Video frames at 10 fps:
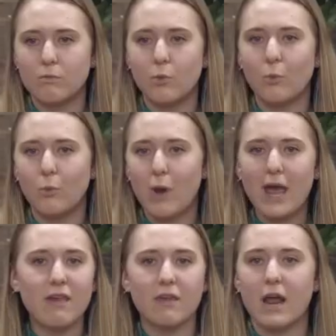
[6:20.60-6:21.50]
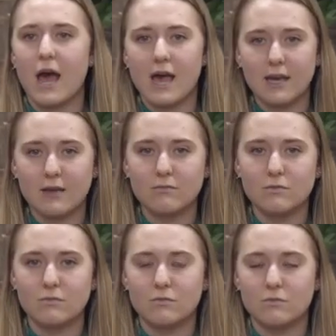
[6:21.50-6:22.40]
the way that I
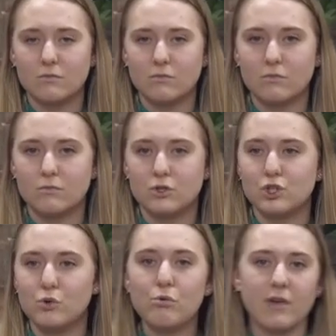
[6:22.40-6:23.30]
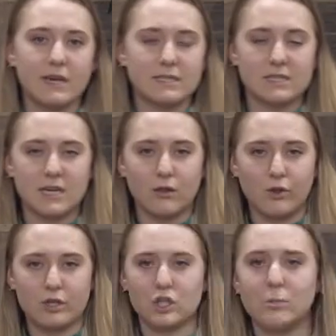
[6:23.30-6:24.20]
do things is going to look so